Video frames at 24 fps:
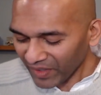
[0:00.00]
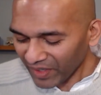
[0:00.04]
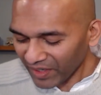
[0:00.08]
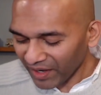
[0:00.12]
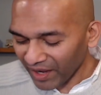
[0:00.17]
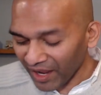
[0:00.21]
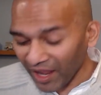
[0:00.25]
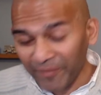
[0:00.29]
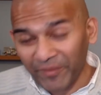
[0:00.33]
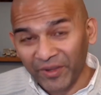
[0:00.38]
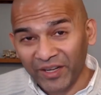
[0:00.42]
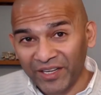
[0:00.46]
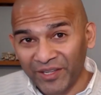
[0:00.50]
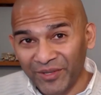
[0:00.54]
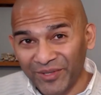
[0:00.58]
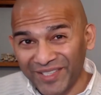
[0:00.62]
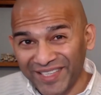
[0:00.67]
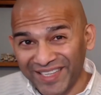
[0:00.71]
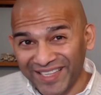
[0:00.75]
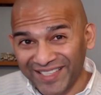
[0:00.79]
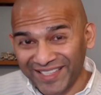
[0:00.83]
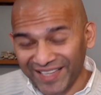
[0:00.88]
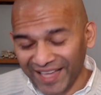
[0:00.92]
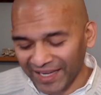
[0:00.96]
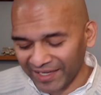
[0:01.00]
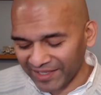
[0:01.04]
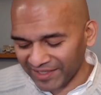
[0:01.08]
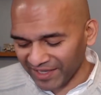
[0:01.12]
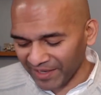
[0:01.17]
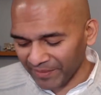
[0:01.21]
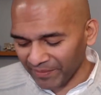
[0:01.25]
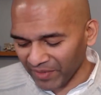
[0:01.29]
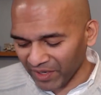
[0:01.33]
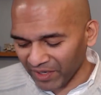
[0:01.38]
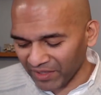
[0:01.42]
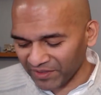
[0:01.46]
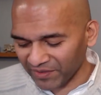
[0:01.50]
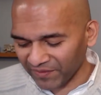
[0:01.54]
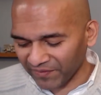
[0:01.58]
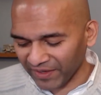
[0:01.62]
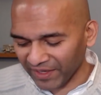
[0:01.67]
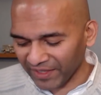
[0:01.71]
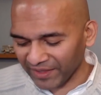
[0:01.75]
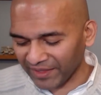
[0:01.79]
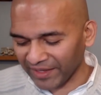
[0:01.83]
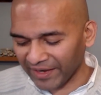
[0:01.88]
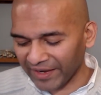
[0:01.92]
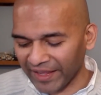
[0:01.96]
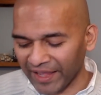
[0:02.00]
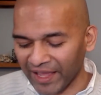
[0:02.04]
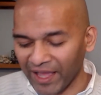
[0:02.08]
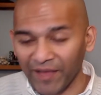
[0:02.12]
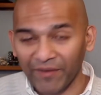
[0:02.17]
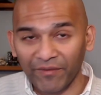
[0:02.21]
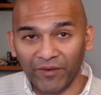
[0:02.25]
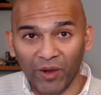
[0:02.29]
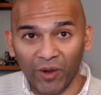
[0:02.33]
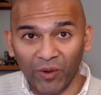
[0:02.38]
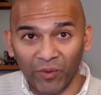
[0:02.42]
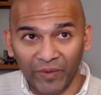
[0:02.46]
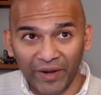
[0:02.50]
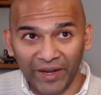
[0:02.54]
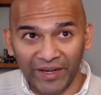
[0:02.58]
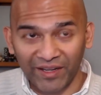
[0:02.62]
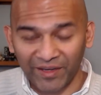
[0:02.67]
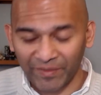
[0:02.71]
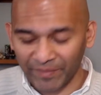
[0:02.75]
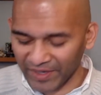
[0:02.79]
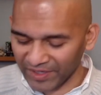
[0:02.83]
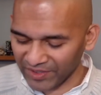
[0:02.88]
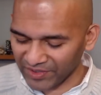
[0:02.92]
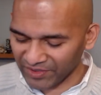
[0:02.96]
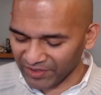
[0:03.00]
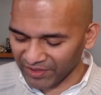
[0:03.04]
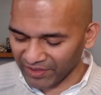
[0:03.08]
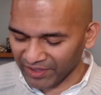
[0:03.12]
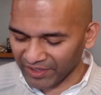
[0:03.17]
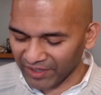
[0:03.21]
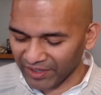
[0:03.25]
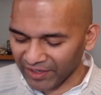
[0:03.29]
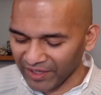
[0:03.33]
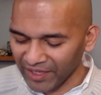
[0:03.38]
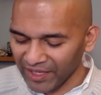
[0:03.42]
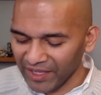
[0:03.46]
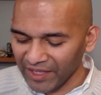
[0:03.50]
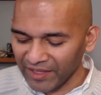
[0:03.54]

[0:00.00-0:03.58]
I'm going to use the exact same MOSFET that I have already in my circuit.